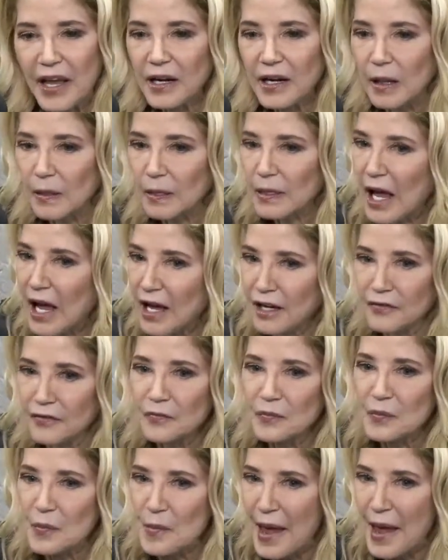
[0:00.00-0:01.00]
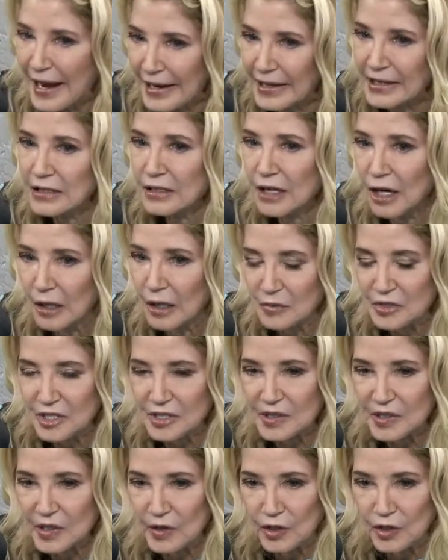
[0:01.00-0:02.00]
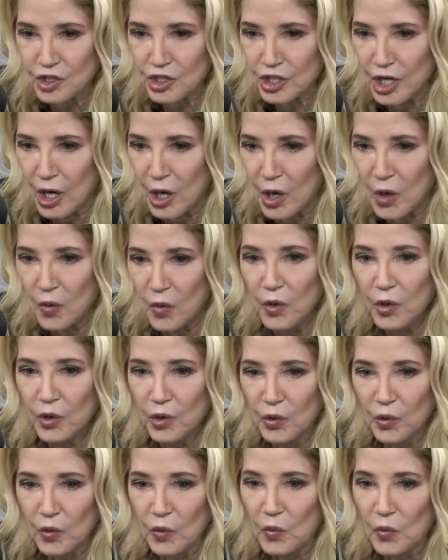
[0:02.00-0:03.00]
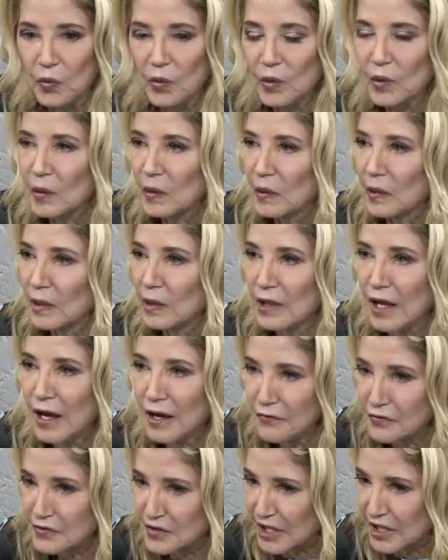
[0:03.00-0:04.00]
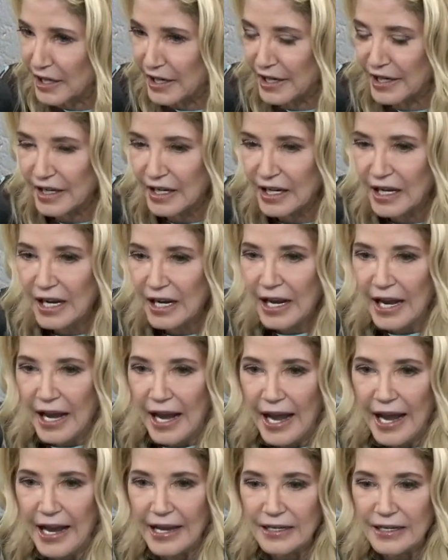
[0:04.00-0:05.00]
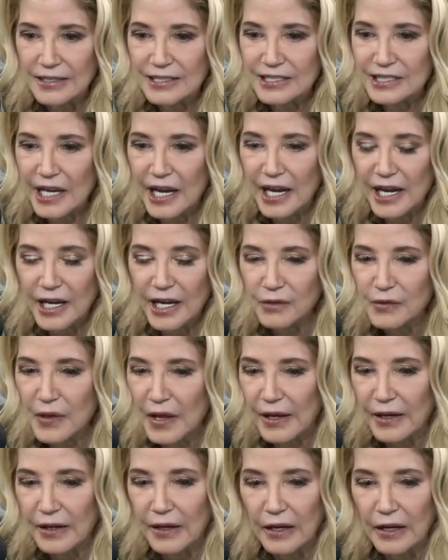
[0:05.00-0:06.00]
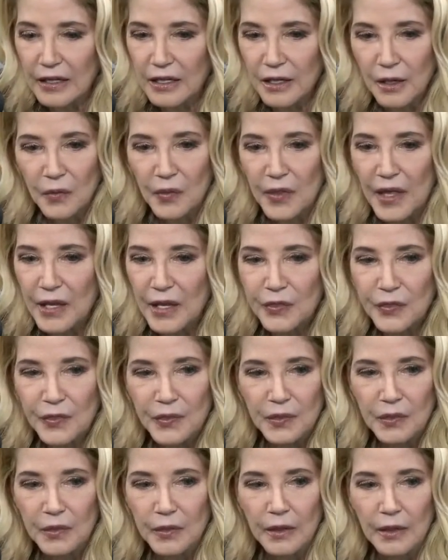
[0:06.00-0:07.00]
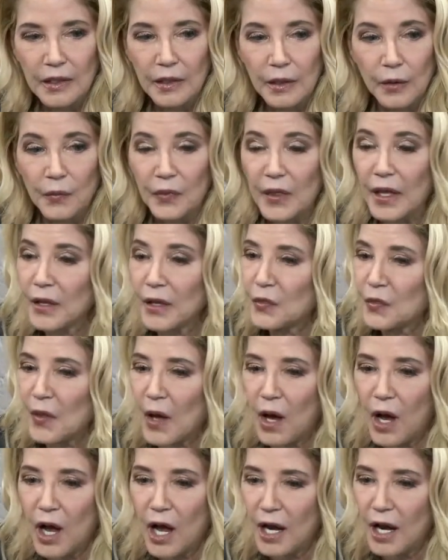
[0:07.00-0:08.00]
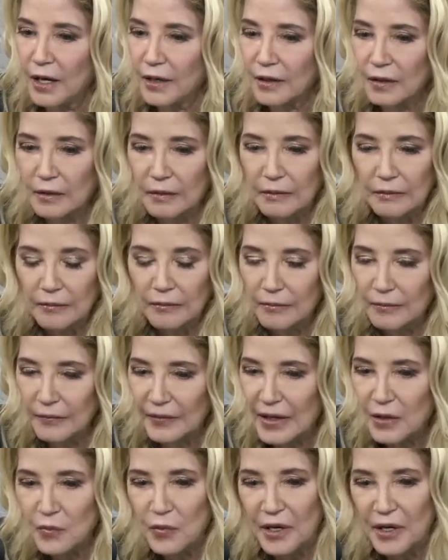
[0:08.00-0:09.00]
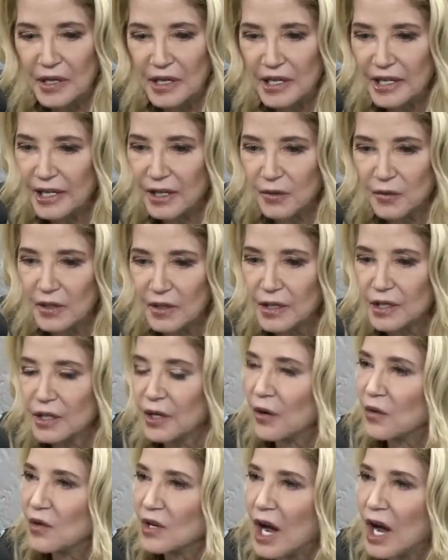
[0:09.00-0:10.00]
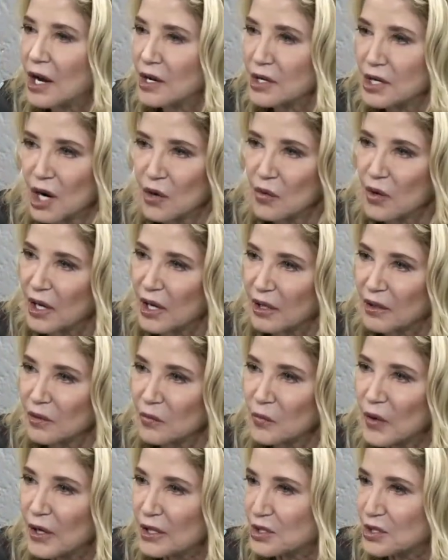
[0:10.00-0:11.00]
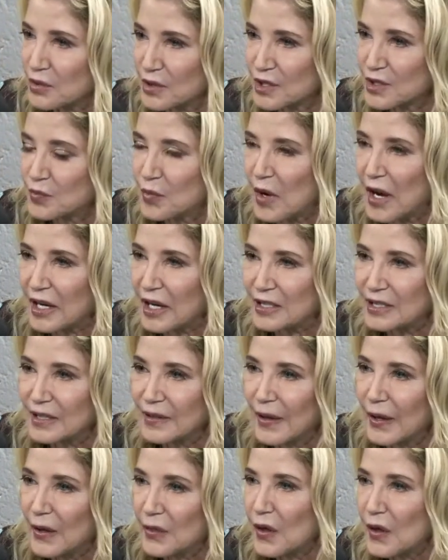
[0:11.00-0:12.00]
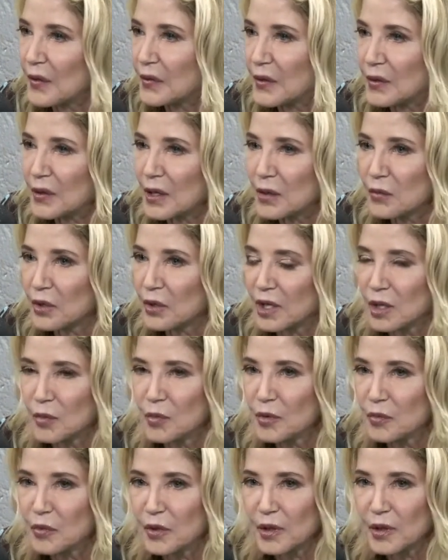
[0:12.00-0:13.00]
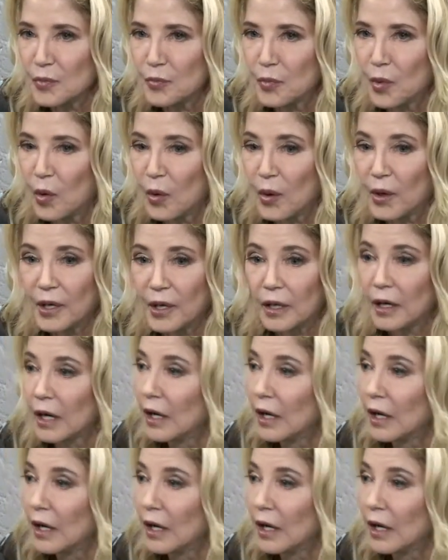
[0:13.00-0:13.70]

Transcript: a lot of men come to see the show who loved it and said that, they thought they went in, not knowing what to expect, and they thought that they were going to be really bored,